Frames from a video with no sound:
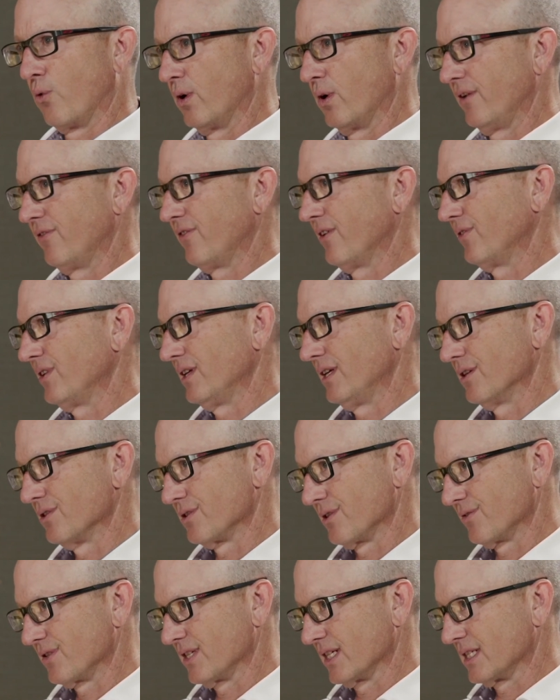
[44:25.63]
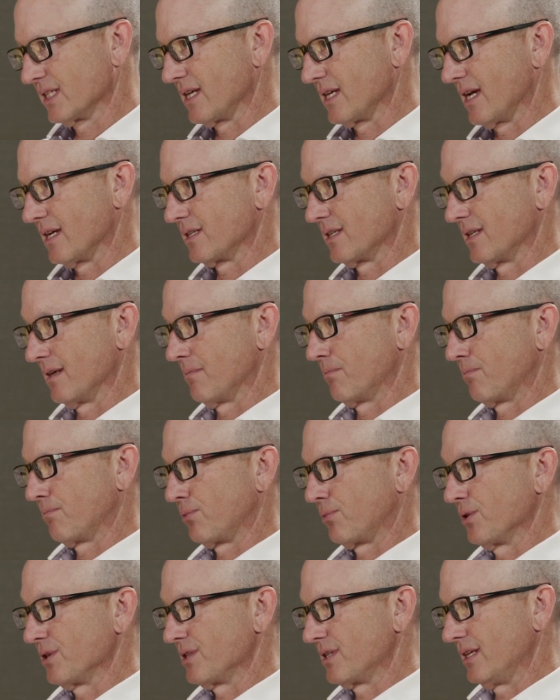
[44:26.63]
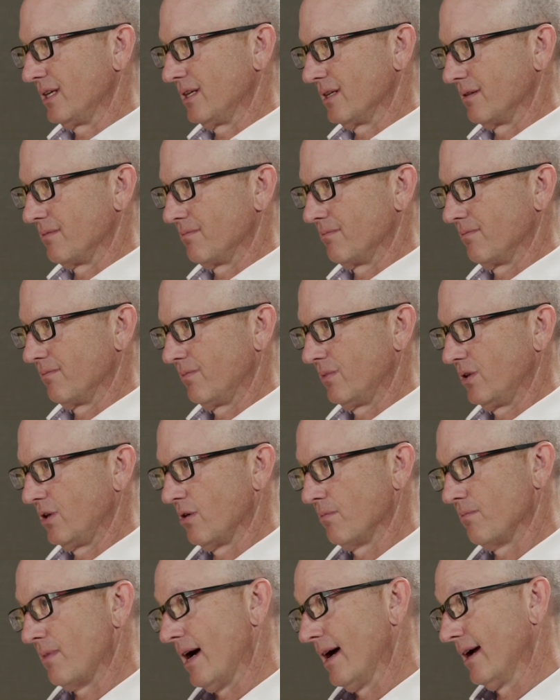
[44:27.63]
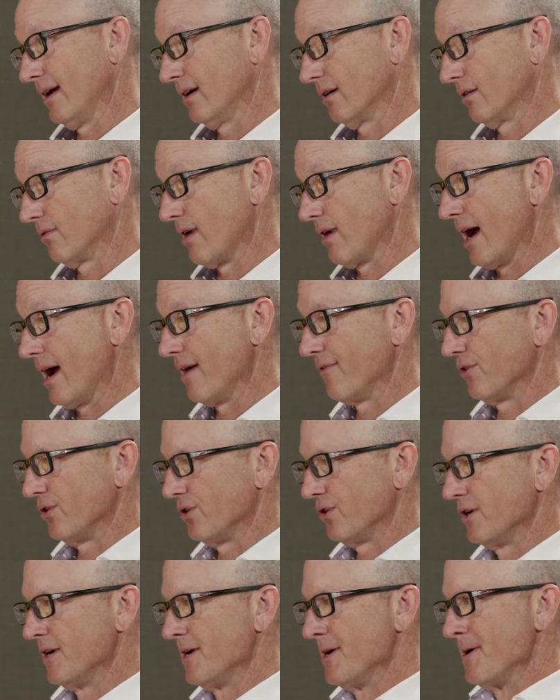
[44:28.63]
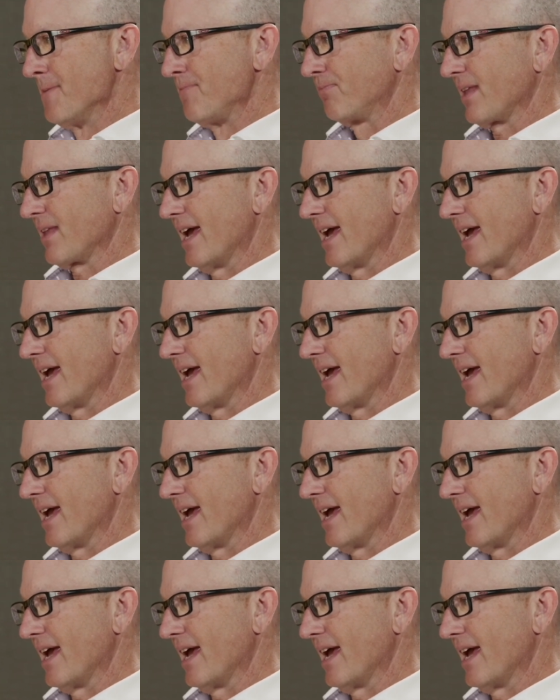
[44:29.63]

40, 50 years of success that preceded, my arrival.